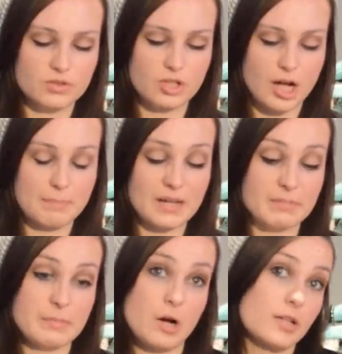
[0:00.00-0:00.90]
not
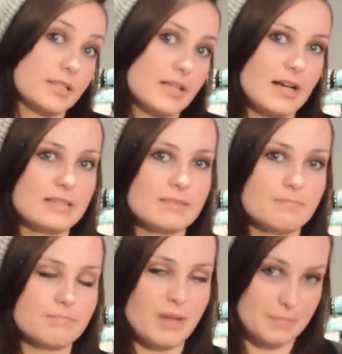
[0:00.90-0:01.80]
baby Molly and
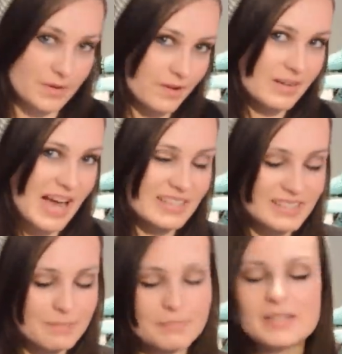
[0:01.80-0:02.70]
puppy
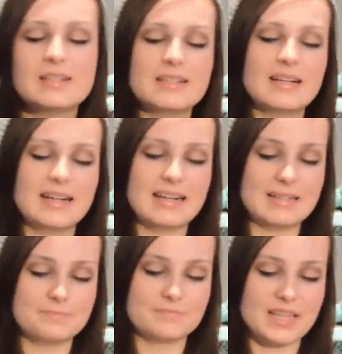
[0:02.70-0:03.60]
Gallop.
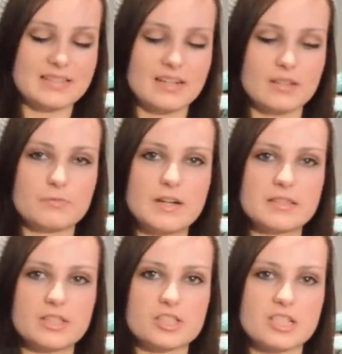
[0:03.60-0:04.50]
Um, and then on the front
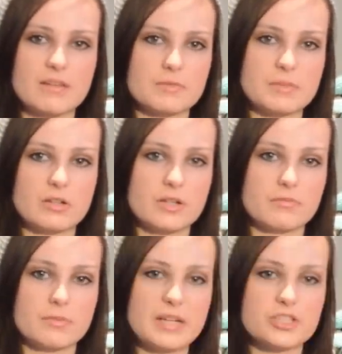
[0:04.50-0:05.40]
they just have the Mira
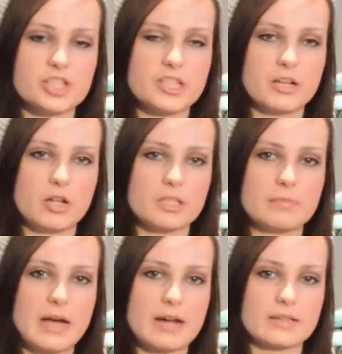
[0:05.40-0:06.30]
information, and on the
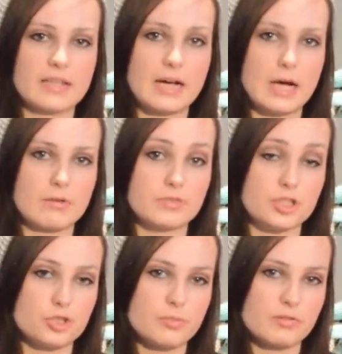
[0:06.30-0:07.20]
back they have the
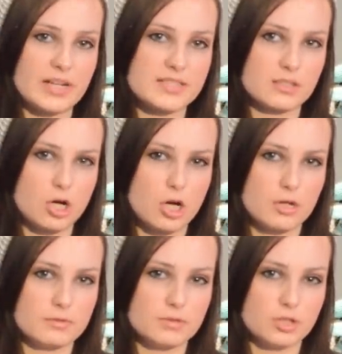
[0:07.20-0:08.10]
human rights
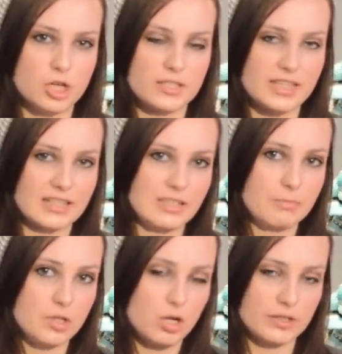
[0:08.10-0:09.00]
law, the contact
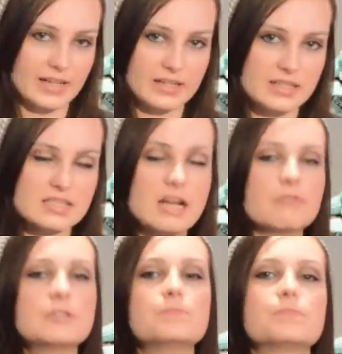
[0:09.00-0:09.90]
number, all that kind of
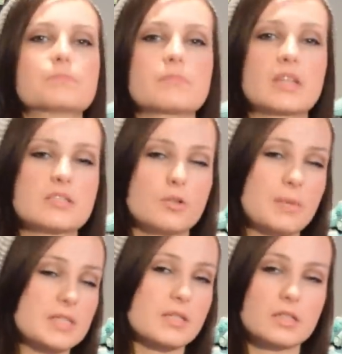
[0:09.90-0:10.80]
stuff. And so
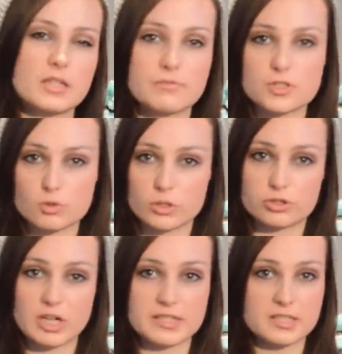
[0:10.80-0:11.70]
basically if a store
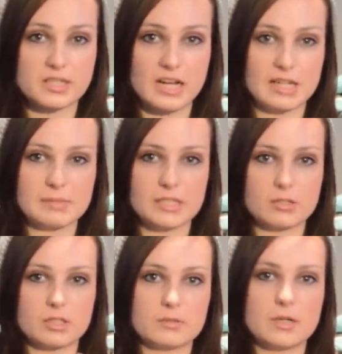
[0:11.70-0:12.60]
tries to deny me
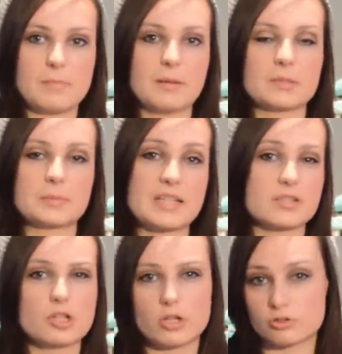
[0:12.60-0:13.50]
or a public
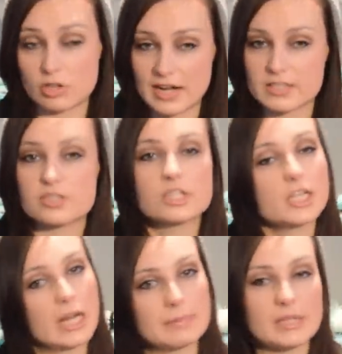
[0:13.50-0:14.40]
place tries to
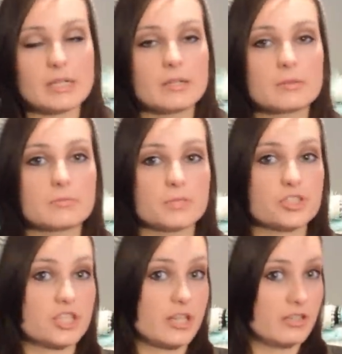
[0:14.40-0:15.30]
deny me,
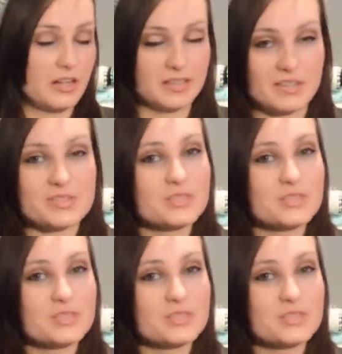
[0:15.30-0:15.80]
which they are not allowed